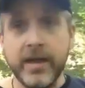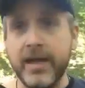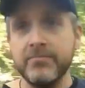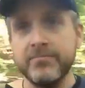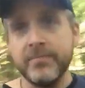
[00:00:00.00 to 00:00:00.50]

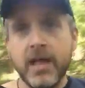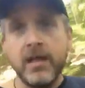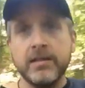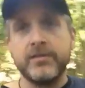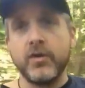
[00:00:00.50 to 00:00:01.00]
Okay,
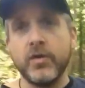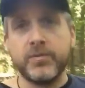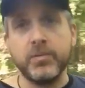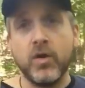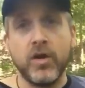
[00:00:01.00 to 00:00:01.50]
let's go
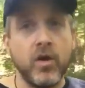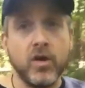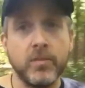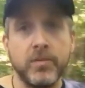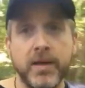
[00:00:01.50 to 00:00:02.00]
explore a
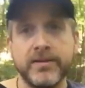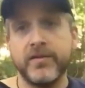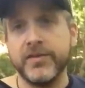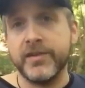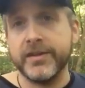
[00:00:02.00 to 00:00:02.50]
horrible
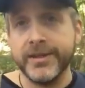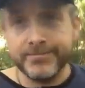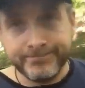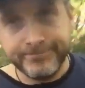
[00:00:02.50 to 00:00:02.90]
mental facility.